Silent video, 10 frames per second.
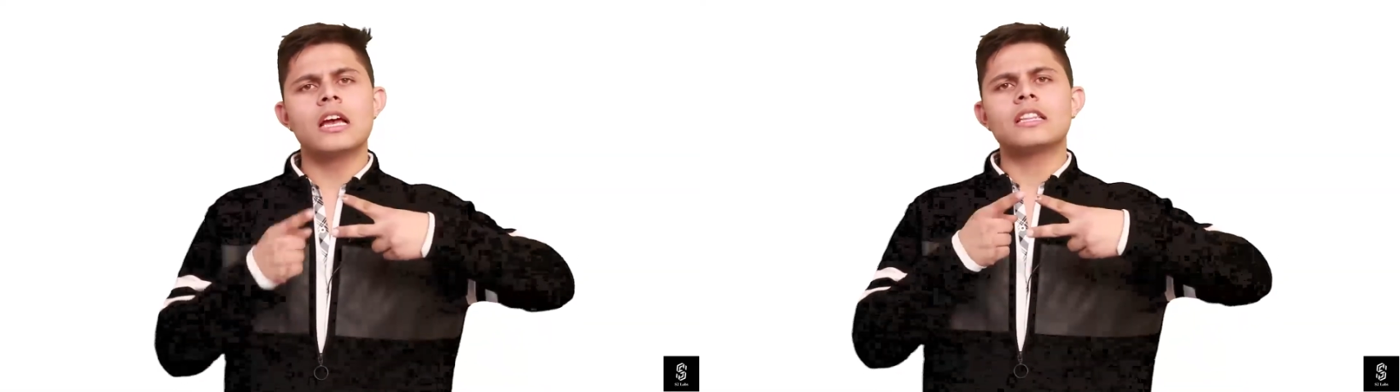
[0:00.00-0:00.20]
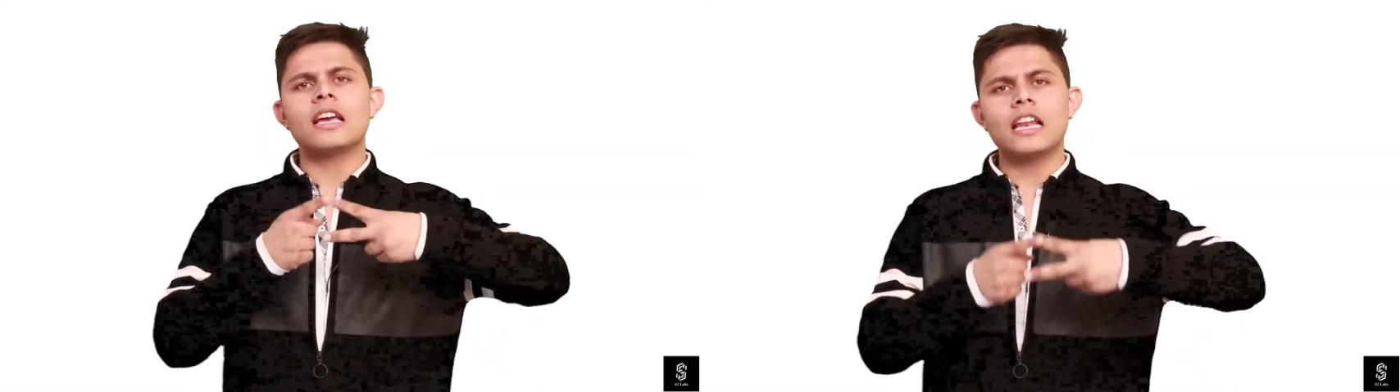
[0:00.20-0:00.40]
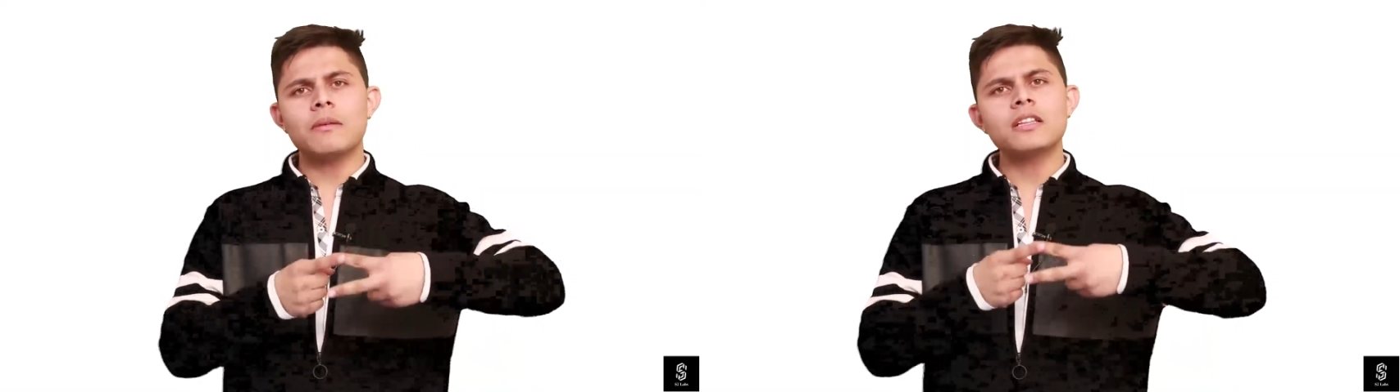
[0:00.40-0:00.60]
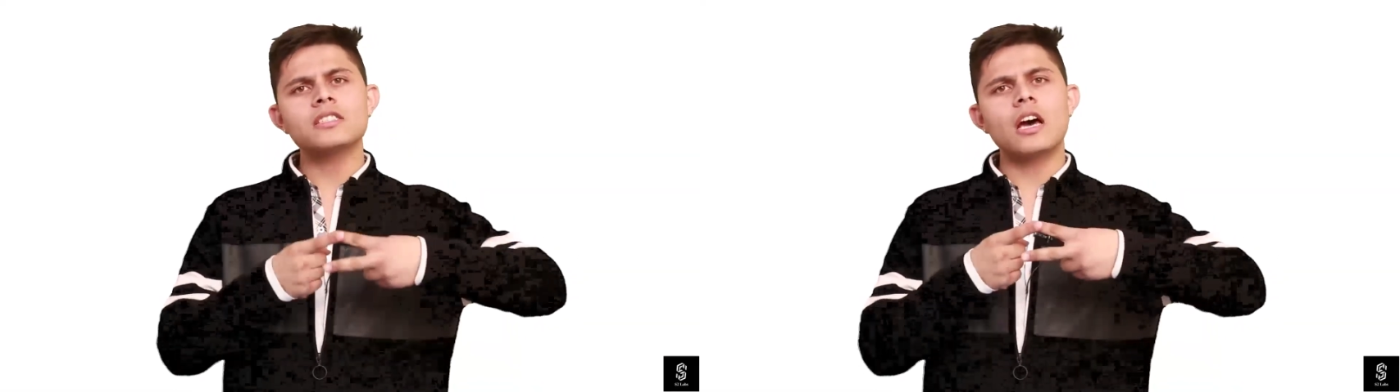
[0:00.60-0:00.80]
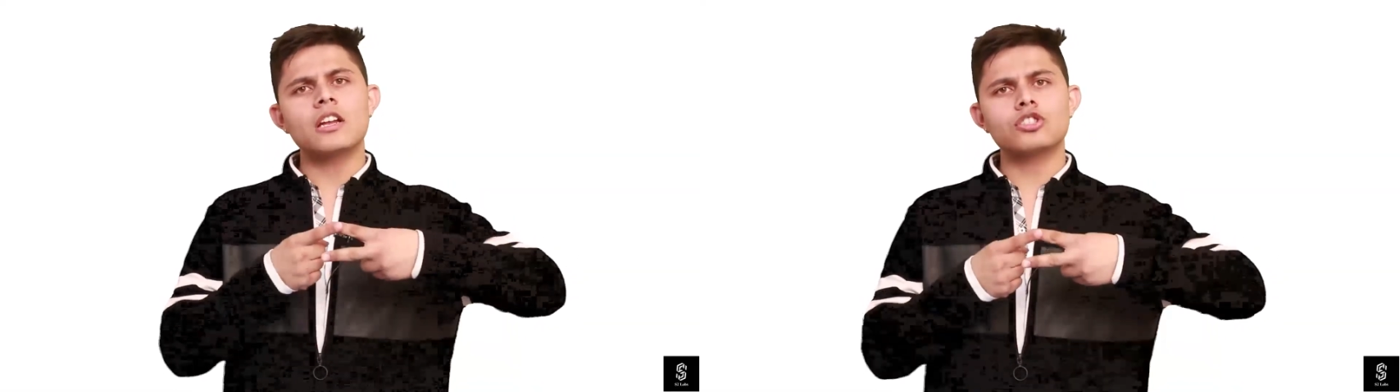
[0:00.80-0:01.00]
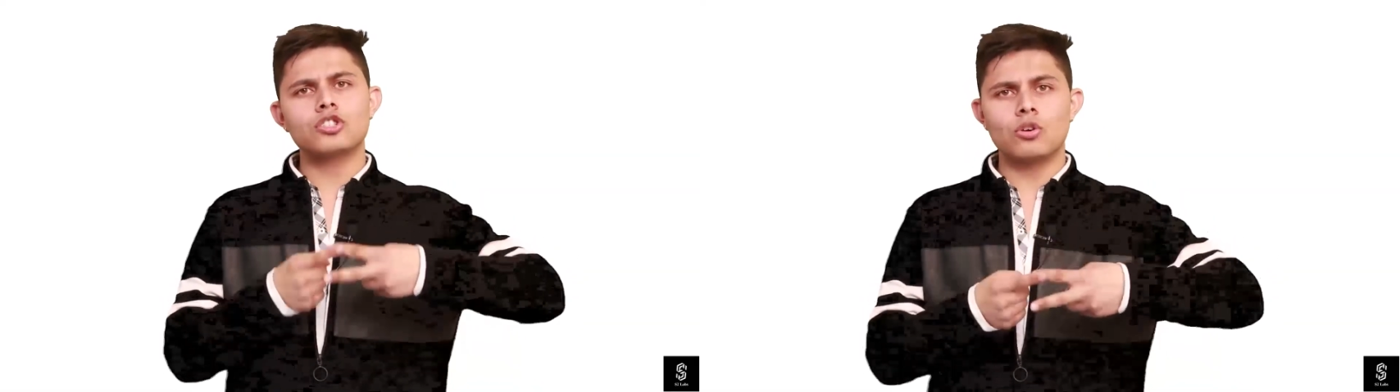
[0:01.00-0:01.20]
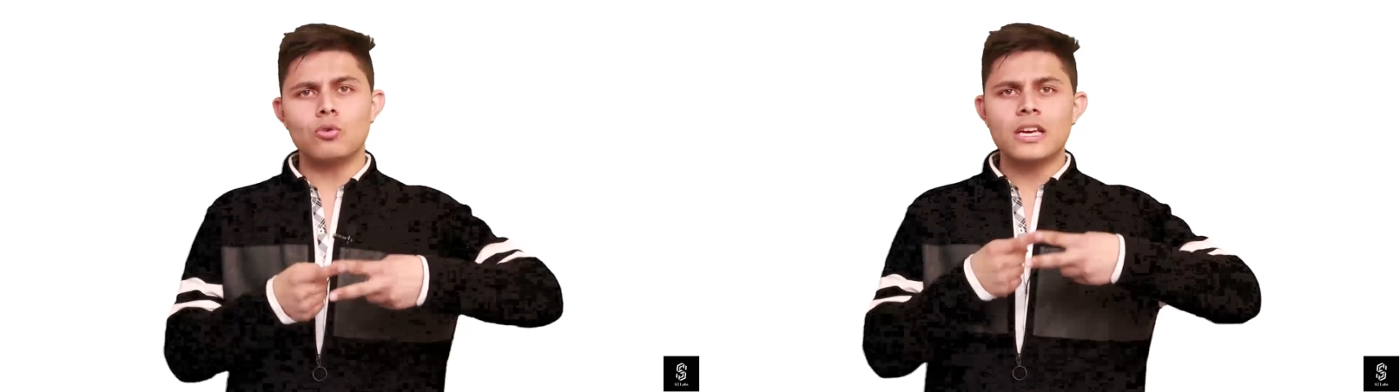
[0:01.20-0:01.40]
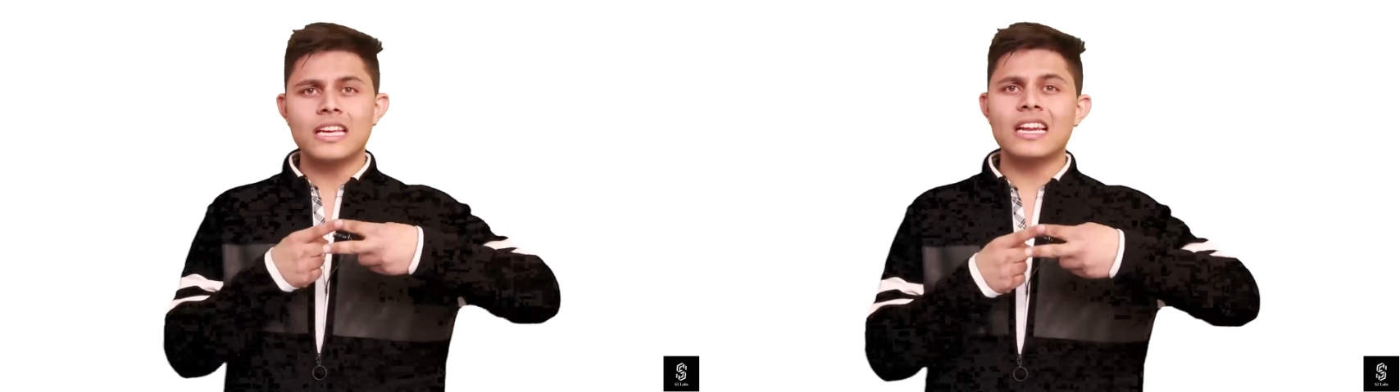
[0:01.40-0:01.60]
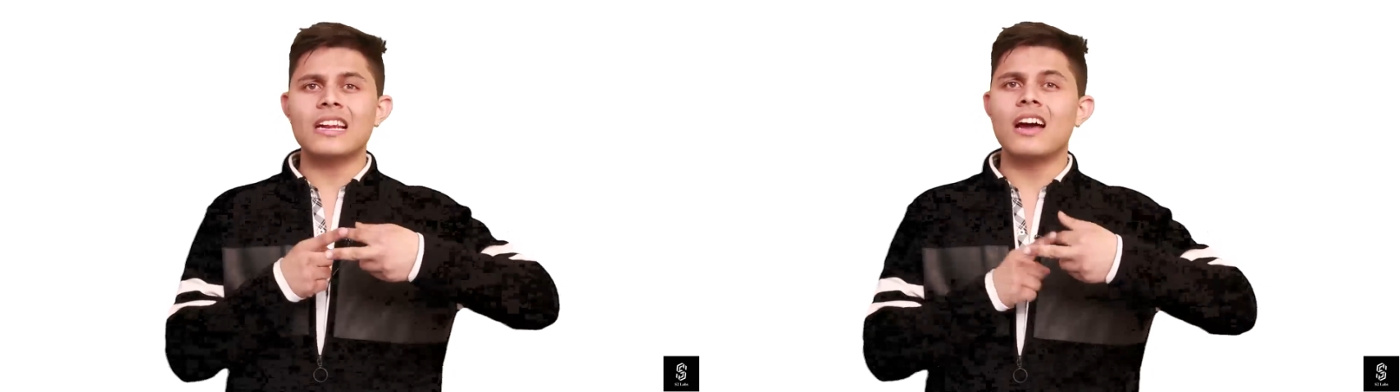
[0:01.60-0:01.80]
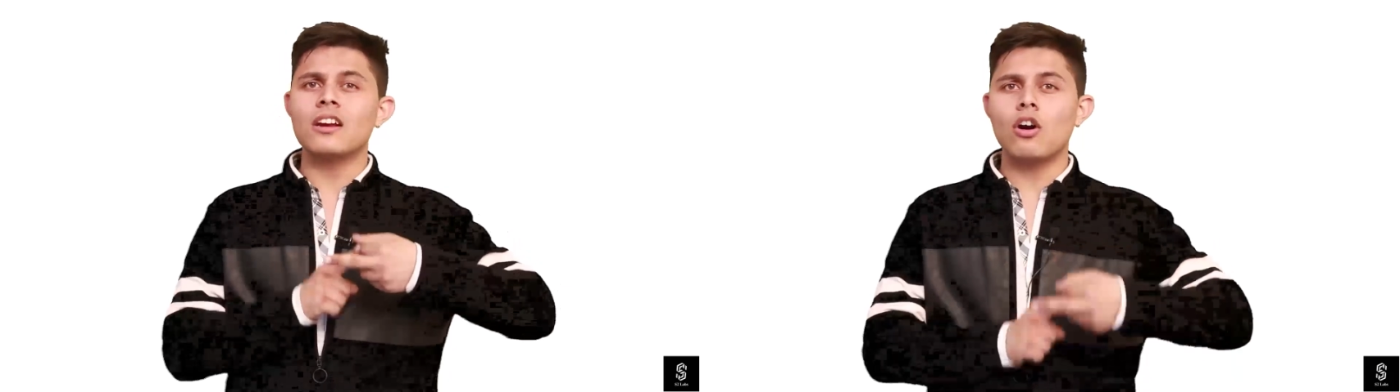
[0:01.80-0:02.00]
the elements are stored in
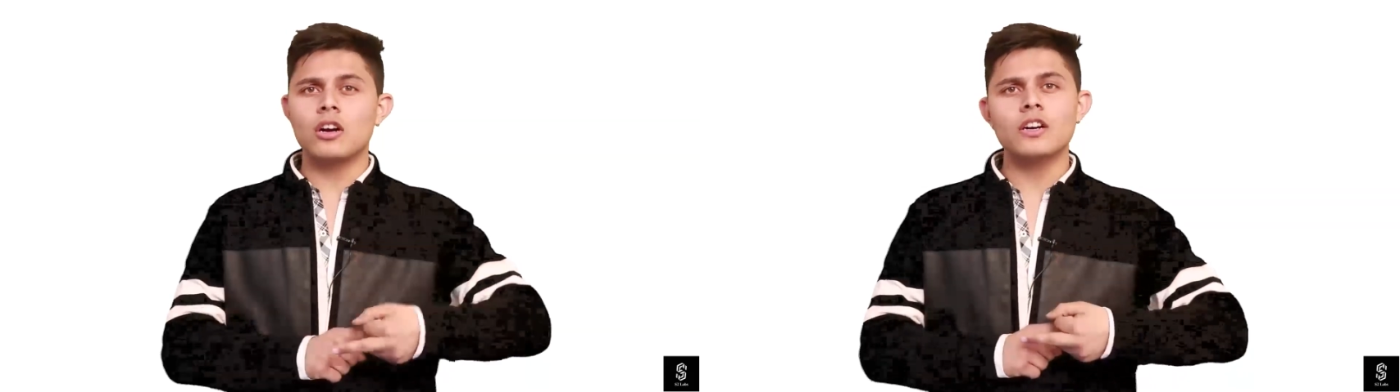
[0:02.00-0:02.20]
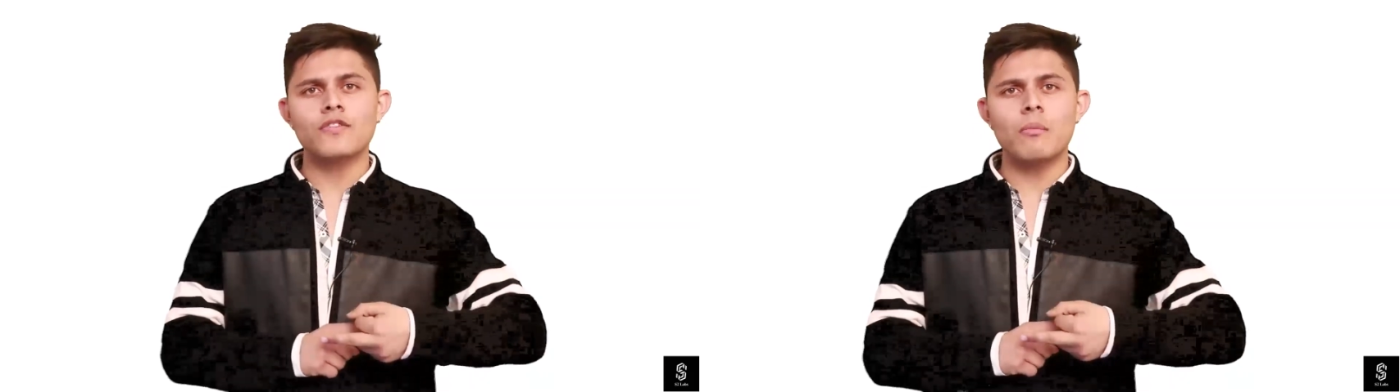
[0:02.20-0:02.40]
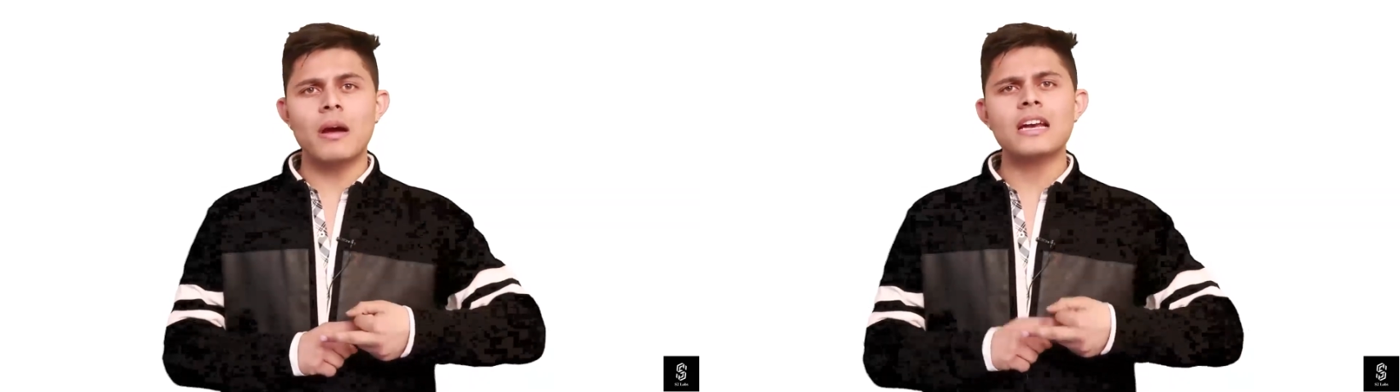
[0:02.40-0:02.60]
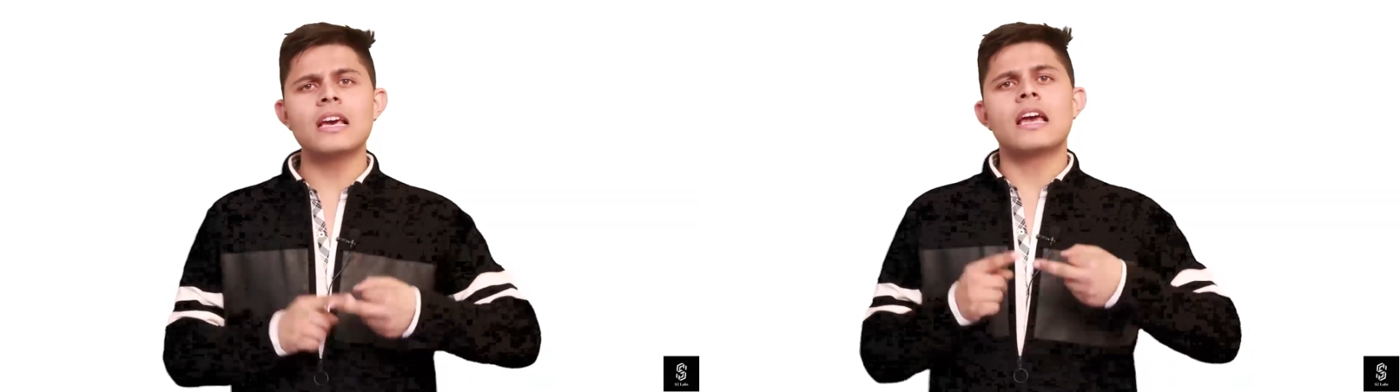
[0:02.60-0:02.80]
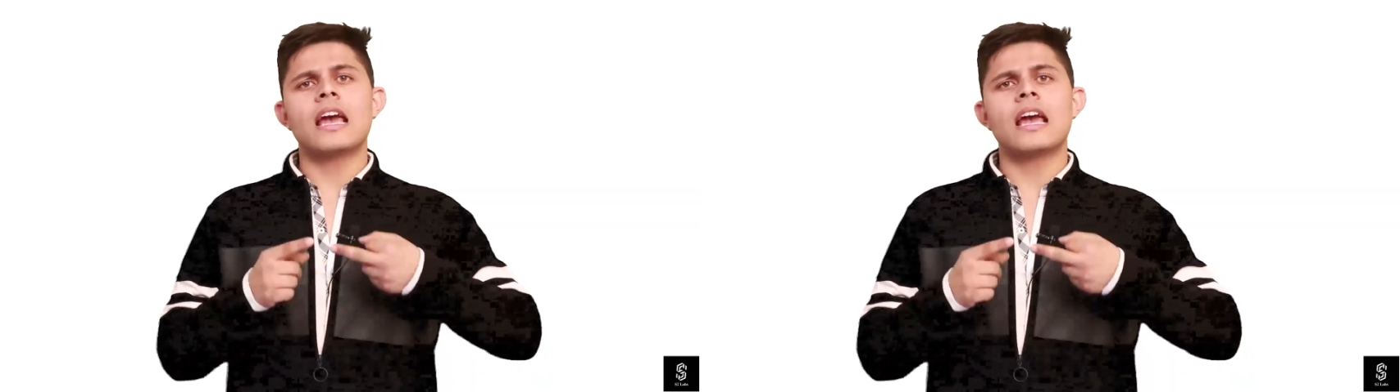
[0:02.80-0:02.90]
an unordered format